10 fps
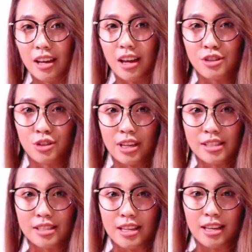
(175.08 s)
As you can
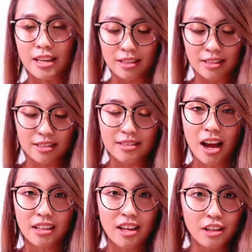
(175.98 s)
see, it's
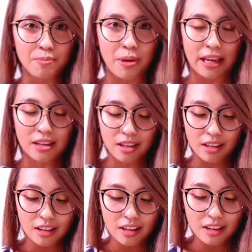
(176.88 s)
not that big,
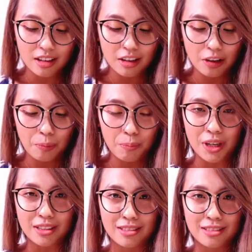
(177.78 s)

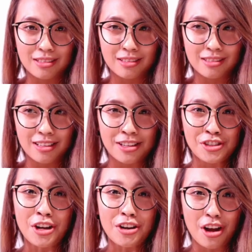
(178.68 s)
but it's
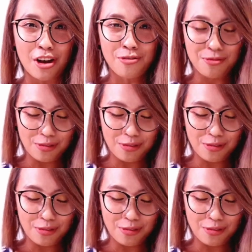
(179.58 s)
enough.